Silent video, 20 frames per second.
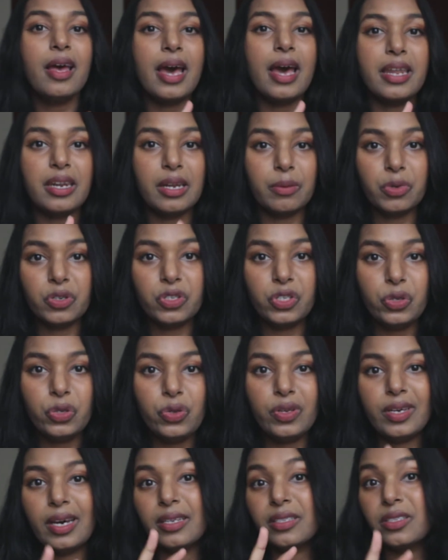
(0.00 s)
and number 2,
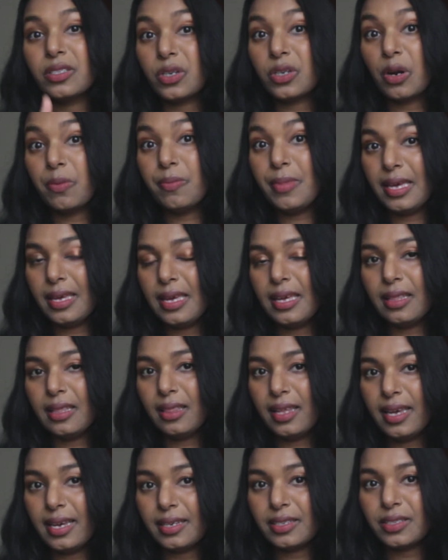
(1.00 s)
you got to start making
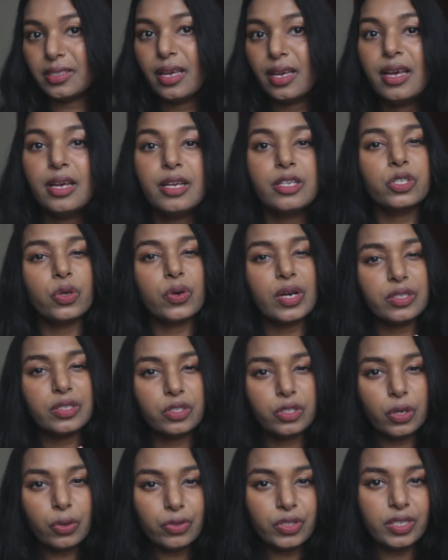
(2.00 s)
links. So
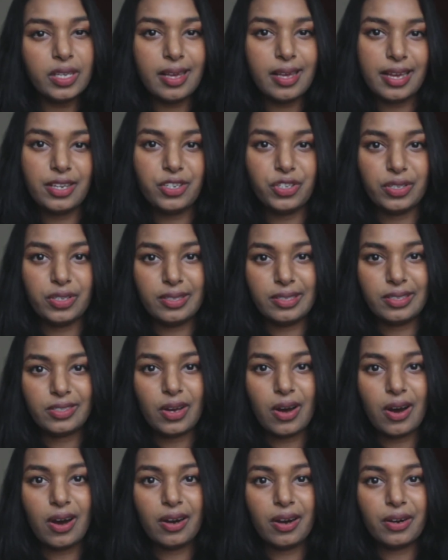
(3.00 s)
associations
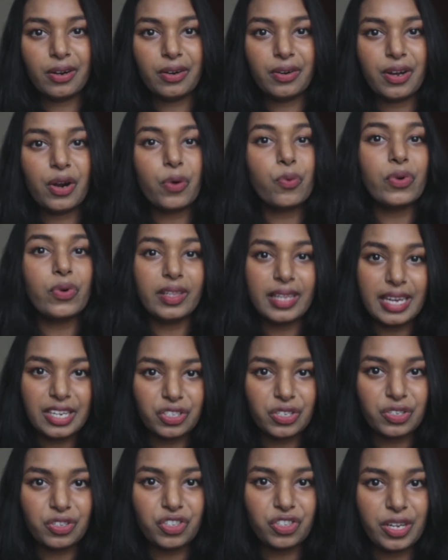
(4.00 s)
are a
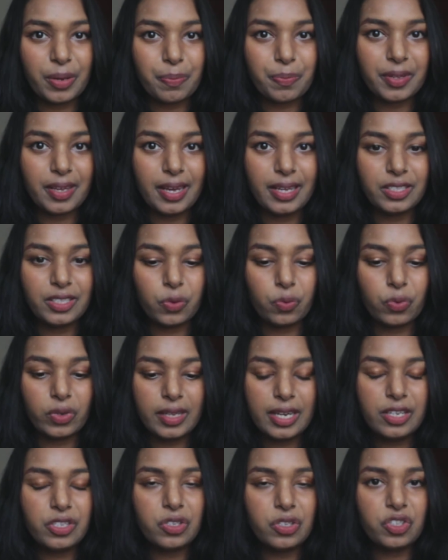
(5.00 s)
relationship. It's a
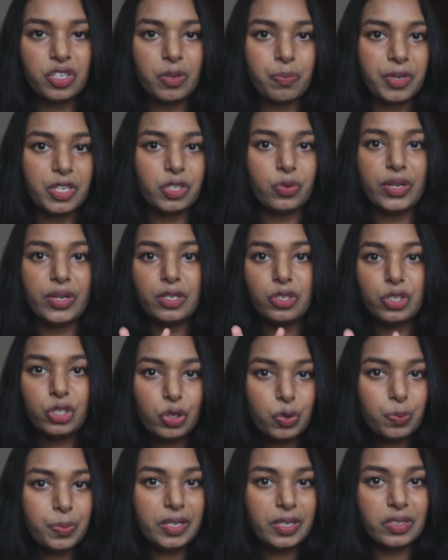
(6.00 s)
relationship between
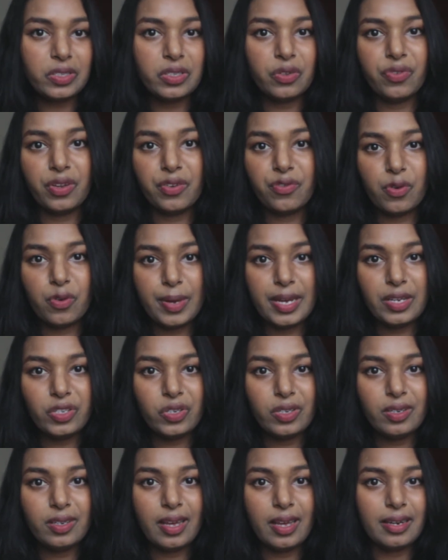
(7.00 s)
2 pieces of
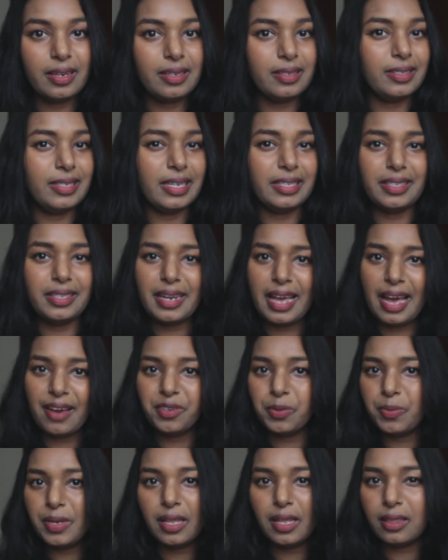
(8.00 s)
information, and it doesn't have
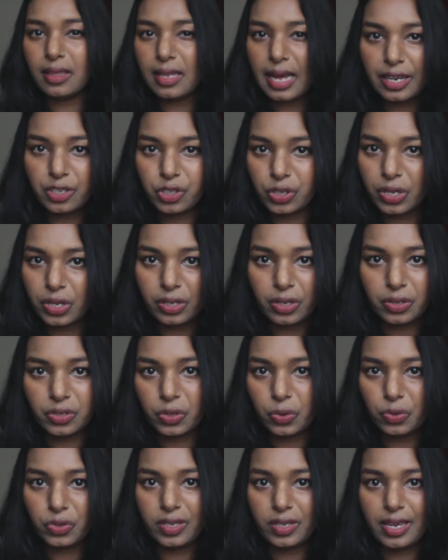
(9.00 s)
to be a logical
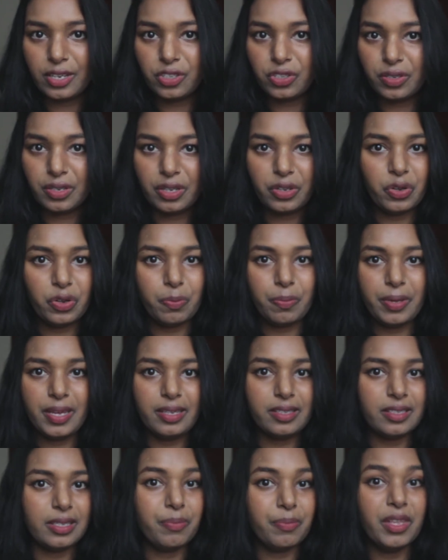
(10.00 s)
association. It could
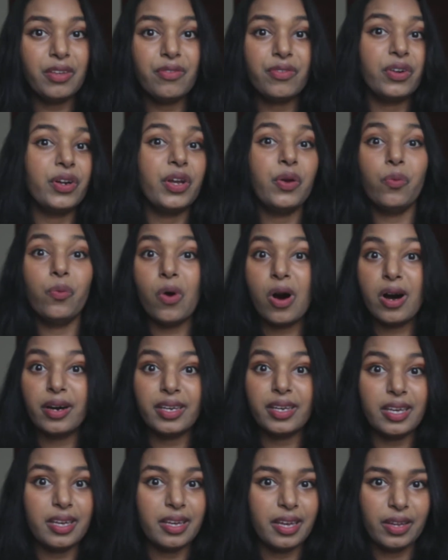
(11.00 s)
be something very
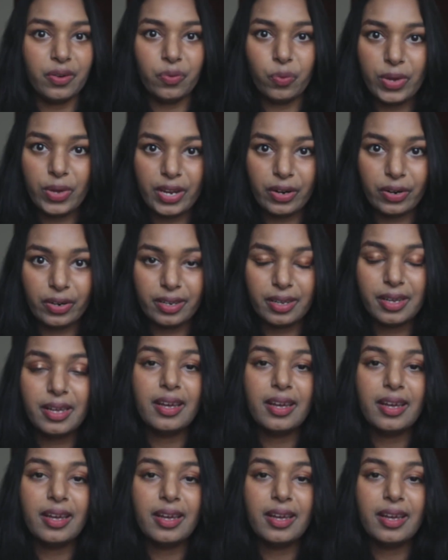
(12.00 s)
wonky and weird.